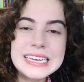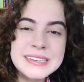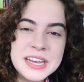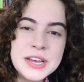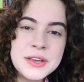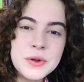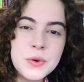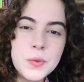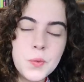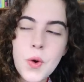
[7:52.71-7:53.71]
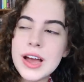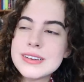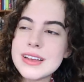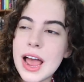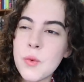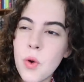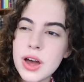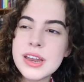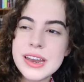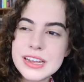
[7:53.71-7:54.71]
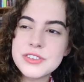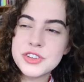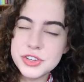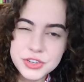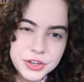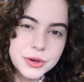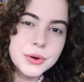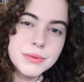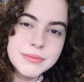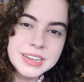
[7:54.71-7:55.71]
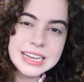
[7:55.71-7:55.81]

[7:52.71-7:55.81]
It did what I wanted it to do.